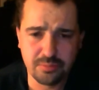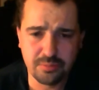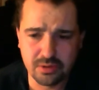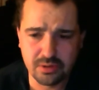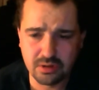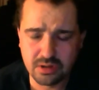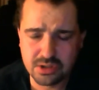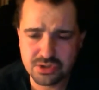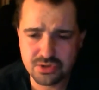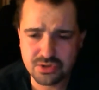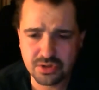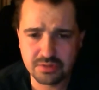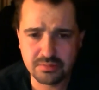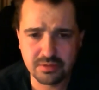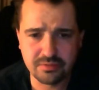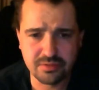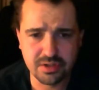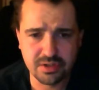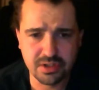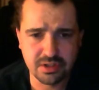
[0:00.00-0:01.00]
you all enjoyed my
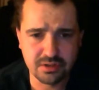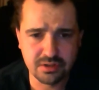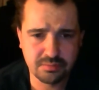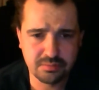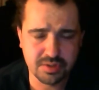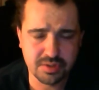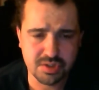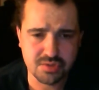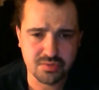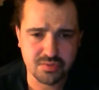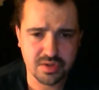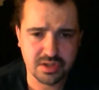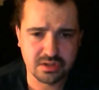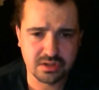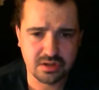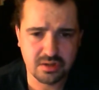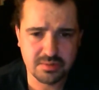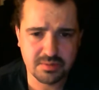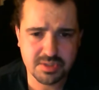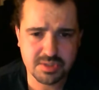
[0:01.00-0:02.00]
video. Please rate,
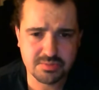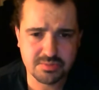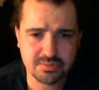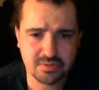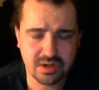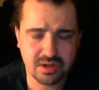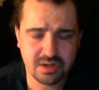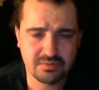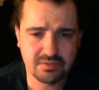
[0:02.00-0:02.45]
comment, subscribe.